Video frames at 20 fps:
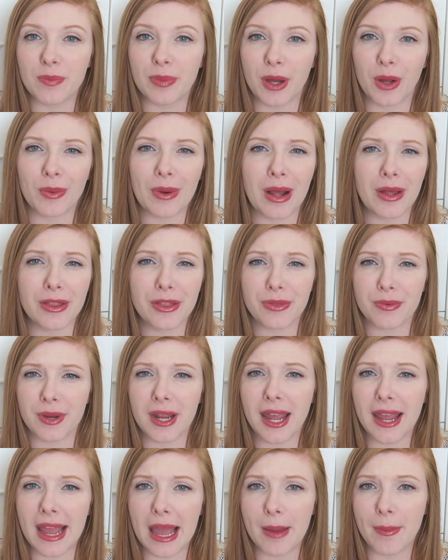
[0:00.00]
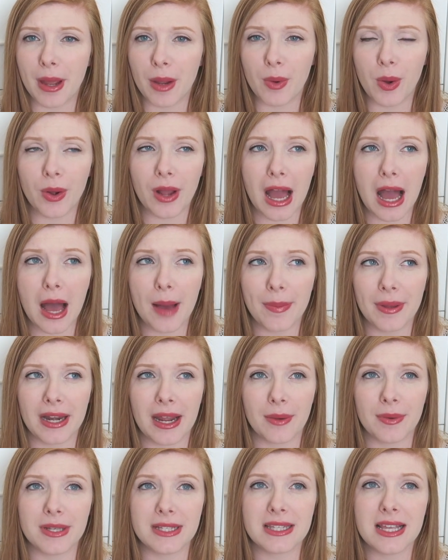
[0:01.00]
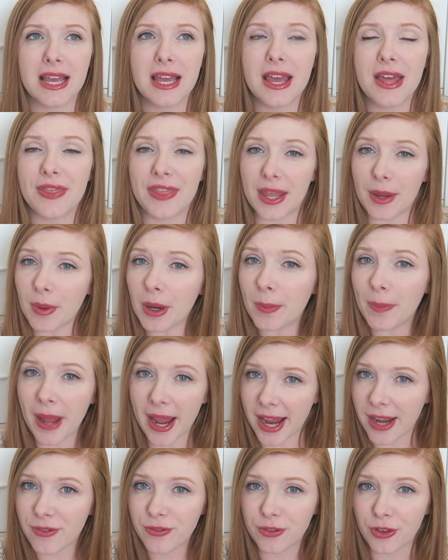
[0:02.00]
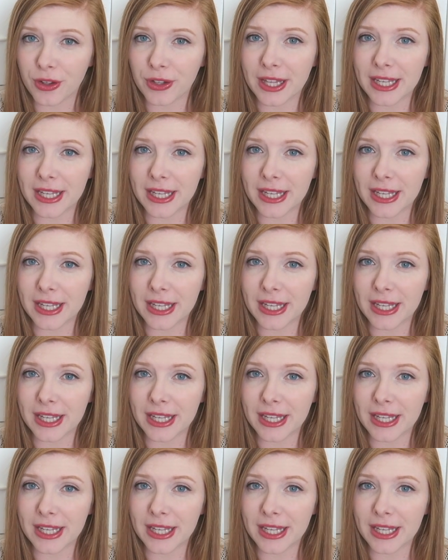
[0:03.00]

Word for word: But around 3 a.m. I woke up and I was, they were painful.